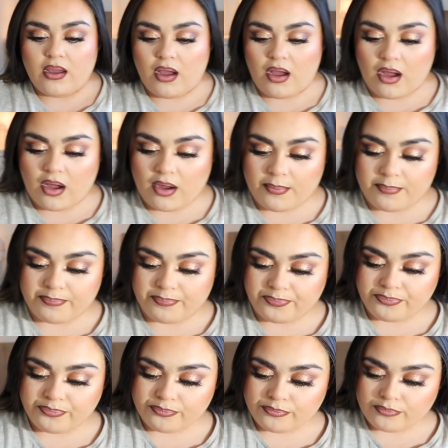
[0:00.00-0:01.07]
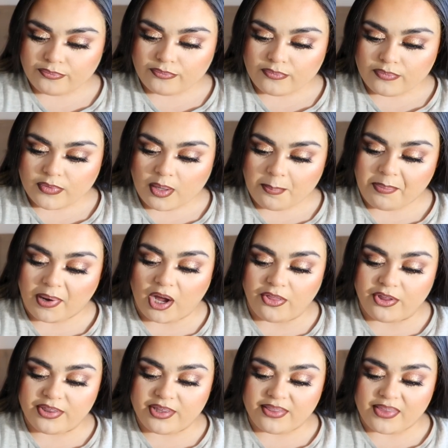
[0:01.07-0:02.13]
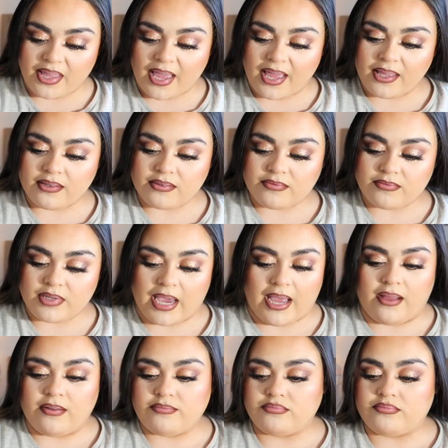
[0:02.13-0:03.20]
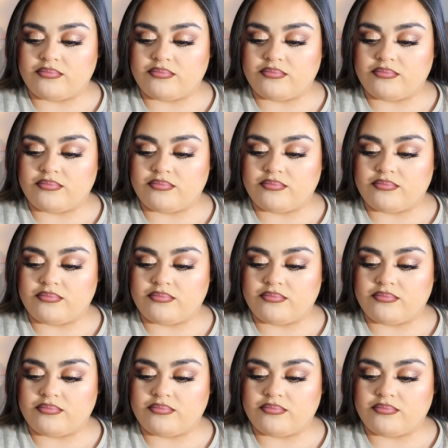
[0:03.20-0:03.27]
But other than that, yeah,